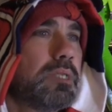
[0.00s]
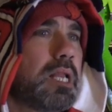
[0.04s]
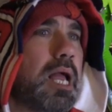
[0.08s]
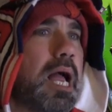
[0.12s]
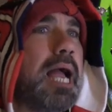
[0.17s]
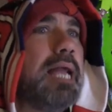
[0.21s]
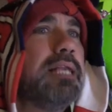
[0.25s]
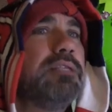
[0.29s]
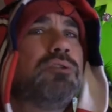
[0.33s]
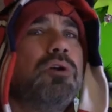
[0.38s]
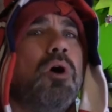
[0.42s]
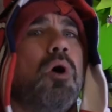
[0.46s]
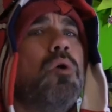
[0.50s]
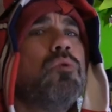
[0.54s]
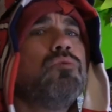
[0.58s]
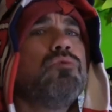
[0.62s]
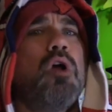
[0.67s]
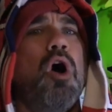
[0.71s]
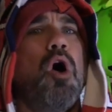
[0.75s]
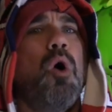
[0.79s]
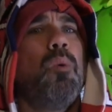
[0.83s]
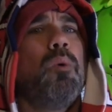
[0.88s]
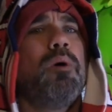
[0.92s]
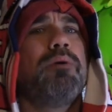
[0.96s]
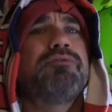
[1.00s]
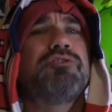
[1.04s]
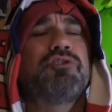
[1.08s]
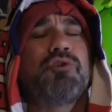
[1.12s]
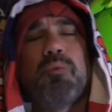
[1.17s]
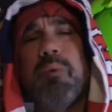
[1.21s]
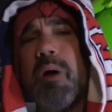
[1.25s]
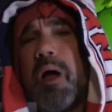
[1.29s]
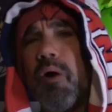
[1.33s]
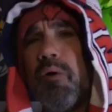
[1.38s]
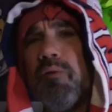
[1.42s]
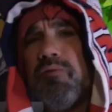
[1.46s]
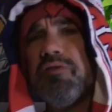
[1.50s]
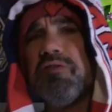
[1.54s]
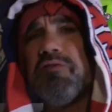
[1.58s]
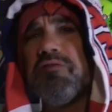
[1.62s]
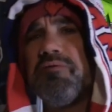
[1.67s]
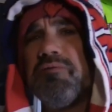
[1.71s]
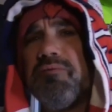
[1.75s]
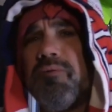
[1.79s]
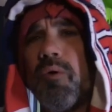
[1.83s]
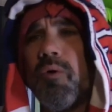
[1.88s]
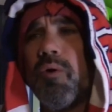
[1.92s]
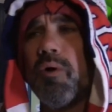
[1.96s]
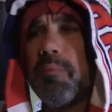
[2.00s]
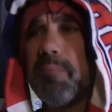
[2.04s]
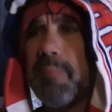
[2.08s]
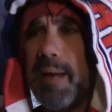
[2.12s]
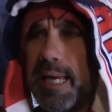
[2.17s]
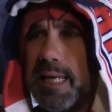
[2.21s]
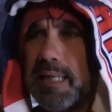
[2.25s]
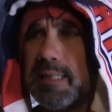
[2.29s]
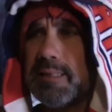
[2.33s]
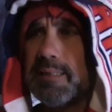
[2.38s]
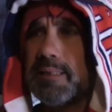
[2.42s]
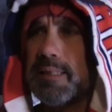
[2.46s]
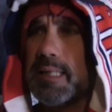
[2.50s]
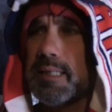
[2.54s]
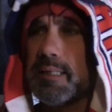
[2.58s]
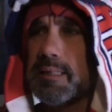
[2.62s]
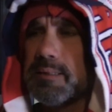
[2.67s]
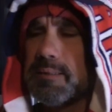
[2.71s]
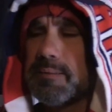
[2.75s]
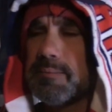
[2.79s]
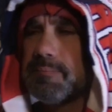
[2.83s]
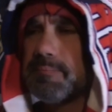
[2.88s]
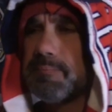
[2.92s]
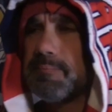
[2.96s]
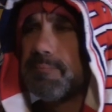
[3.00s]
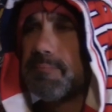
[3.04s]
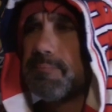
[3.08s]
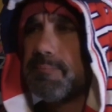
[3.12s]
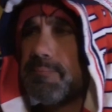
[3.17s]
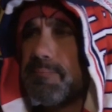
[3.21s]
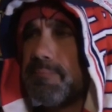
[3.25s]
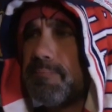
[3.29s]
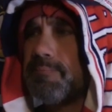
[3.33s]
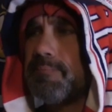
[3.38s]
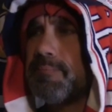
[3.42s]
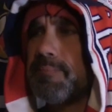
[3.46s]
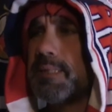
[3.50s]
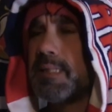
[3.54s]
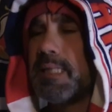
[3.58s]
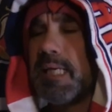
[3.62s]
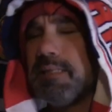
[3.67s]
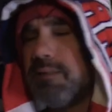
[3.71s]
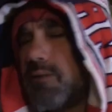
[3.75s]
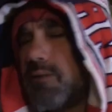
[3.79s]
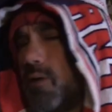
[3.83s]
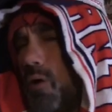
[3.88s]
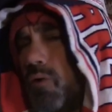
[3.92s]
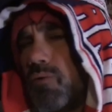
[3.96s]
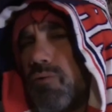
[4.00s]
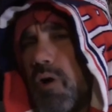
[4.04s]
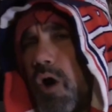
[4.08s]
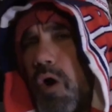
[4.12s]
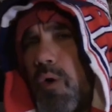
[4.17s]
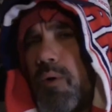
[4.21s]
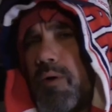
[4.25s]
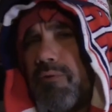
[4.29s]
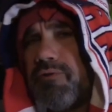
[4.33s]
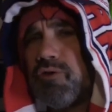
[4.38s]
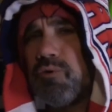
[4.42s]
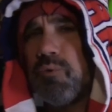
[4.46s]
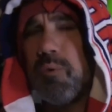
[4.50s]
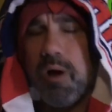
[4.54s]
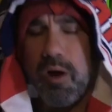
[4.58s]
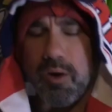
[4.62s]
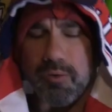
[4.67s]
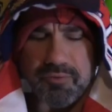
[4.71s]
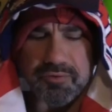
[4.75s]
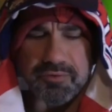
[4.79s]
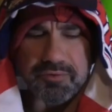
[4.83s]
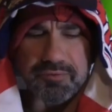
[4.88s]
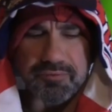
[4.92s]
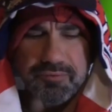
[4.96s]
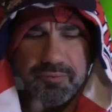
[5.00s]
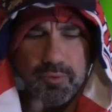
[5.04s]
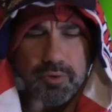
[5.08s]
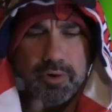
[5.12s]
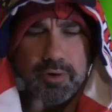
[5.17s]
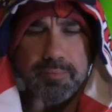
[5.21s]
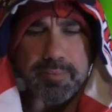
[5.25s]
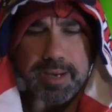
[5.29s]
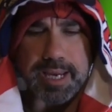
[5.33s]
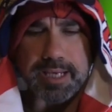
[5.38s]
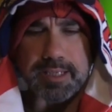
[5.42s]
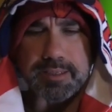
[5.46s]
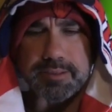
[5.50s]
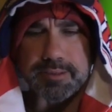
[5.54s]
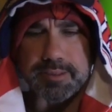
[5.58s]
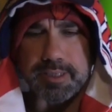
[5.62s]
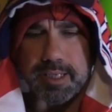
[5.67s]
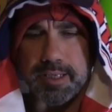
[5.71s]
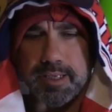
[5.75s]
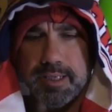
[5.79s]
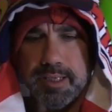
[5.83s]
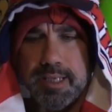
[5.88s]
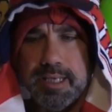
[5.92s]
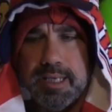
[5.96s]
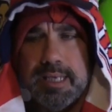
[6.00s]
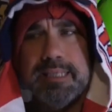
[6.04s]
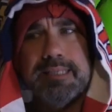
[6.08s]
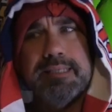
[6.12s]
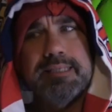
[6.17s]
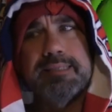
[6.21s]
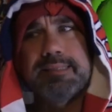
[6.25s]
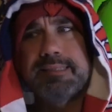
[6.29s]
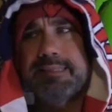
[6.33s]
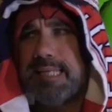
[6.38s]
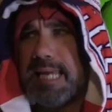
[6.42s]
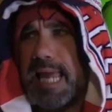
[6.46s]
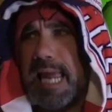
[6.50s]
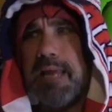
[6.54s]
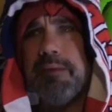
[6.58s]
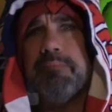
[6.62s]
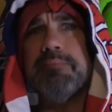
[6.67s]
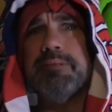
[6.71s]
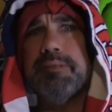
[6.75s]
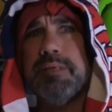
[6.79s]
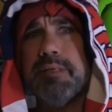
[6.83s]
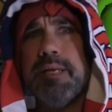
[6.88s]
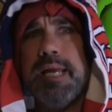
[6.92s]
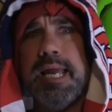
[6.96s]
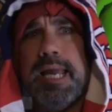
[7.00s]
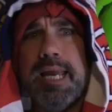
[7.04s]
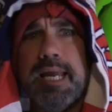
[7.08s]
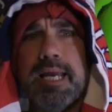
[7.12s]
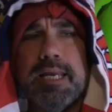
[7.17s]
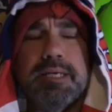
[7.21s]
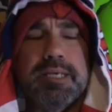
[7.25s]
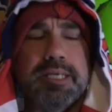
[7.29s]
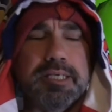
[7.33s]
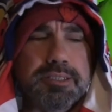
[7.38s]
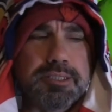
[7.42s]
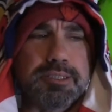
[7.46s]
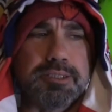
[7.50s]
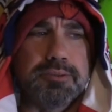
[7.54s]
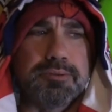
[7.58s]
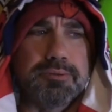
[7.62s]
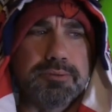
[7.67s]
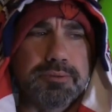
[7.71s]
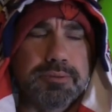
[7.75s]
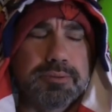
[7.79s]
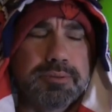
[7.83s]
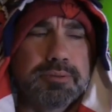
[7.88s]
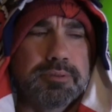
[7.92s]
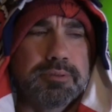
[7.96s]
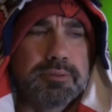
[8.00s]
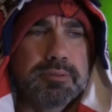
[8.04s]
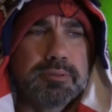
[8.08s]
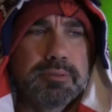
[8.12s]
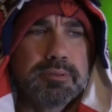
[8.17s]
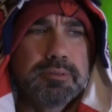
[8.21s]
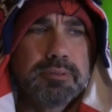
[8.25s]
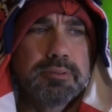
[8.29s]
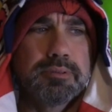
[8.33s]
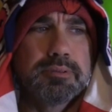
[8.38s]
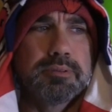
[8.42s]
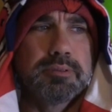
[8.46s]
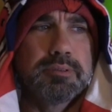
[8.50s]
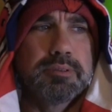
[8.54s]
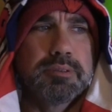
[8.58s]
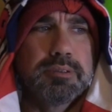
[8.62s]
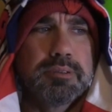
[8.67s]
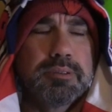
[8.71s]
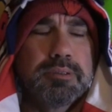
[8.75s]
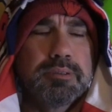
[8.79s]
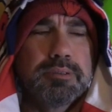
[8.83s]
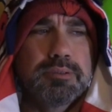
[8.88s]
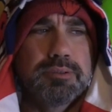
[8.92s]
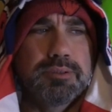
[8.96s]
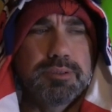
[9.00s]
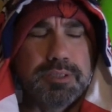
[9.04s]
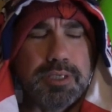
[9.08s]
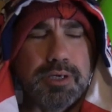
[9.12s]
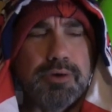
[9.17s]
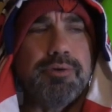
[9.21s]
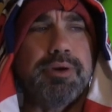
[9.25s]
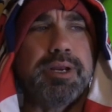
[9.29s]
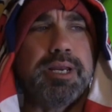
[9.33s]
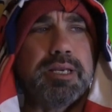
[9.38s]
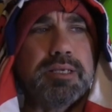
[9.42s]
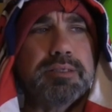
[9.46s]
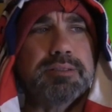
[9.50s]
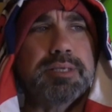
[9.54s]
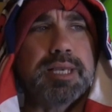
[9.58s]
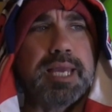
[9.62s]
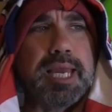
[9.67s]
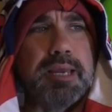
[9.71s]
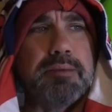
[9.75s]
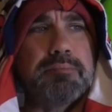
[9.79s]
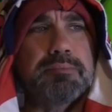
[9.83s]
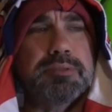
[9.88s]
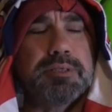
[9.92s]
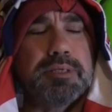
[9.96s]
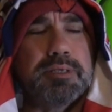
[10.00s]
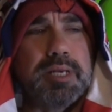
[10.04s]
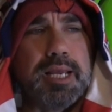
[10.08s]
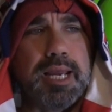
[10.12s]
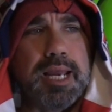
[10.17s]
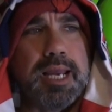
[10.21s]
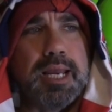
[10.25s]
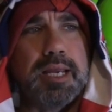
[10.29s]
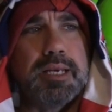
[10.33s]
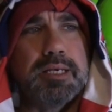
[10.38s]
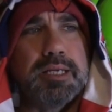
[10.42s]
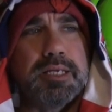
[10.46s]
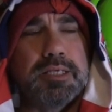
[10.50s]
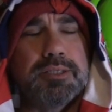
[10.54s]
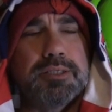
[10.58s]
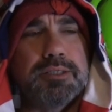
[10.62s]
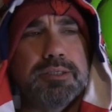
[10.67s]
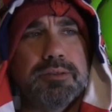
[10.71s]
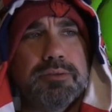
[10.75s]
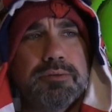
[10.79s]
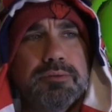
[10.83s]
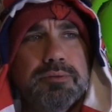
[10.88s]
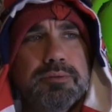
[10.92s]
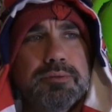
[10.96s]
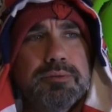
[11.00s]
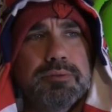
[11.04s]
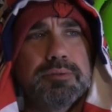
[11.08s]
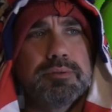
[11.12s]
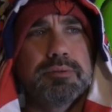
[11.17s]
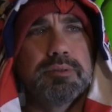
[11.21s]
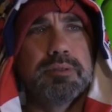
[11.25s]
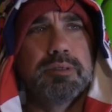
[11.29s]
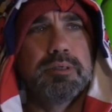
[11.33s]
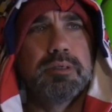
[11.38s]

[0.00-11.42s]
I don't know if 12-4 makes it. I don't know if 12-4 makes it. There's games in hand issues. Serious games in hand issues.